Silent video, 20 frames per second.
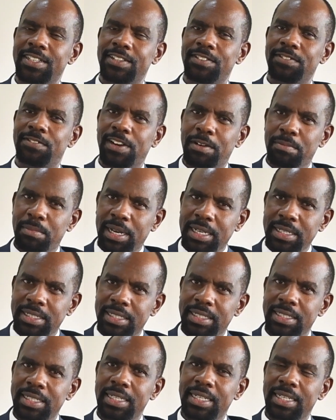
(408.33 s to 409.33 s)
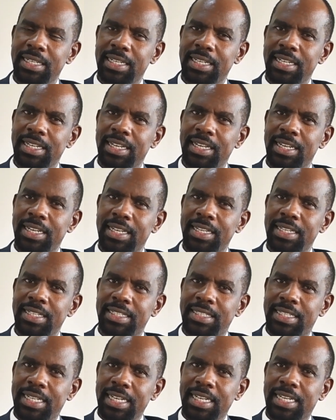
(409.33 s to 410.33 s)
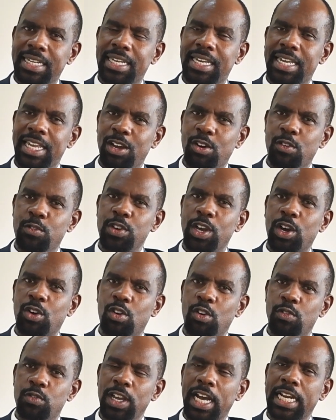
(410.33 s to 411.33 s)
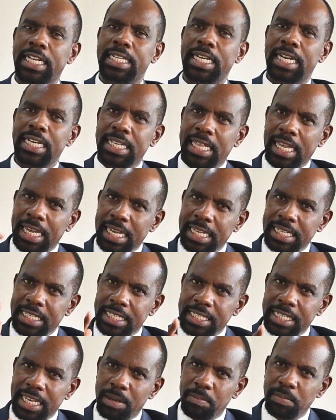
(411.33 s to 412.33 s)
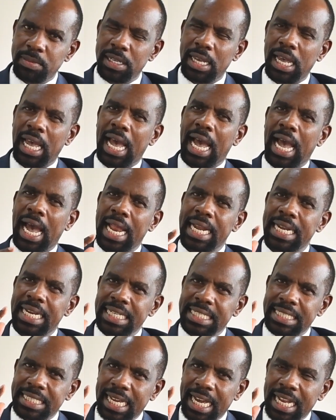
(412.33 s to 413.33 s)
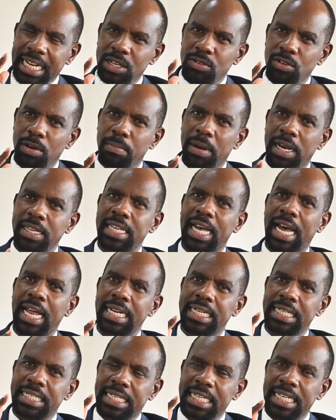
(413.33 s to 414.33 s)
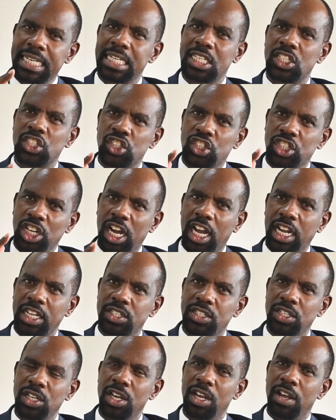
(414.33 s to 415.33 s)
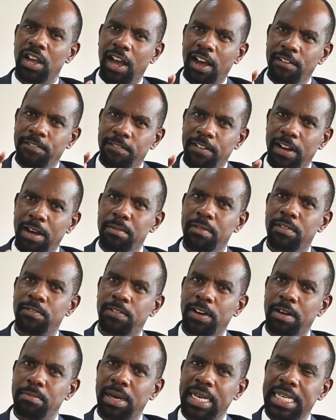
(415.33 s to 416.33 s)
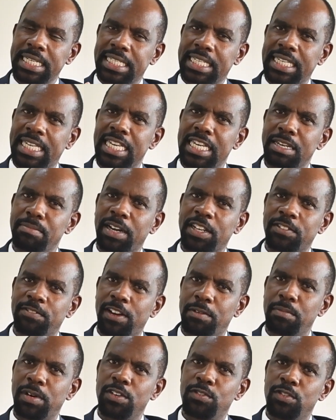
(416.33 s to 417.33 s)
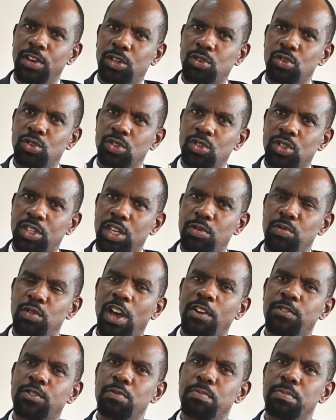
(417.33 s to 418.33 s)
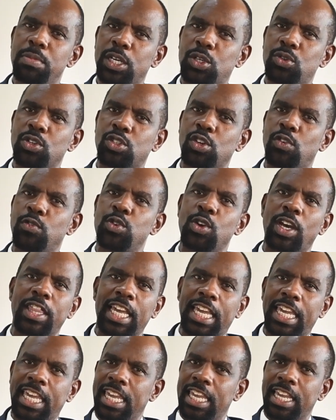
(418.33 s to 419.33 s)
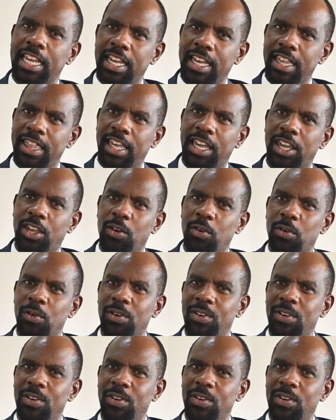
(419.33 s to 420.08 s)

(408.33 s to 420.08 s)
Farmers, take care of your coffee. Attend the AGMs, understand your math, and take charge. A farmer is king, but farmer, if you're told is king, you have to make yourself you are the king. Thank you.